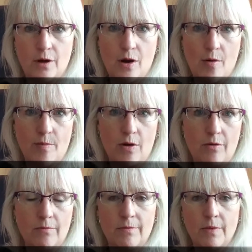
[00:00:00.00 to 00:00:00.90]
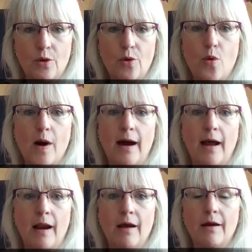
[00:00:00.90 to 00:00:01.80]
¿Cómo?
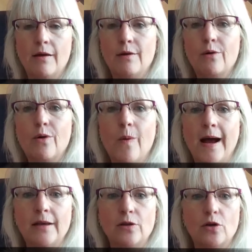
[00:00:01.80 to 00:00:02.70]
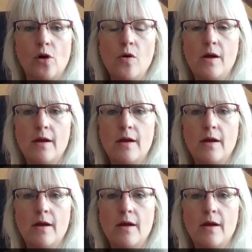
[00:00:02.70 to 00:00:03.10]
¿Cuál? ¿Cuánto?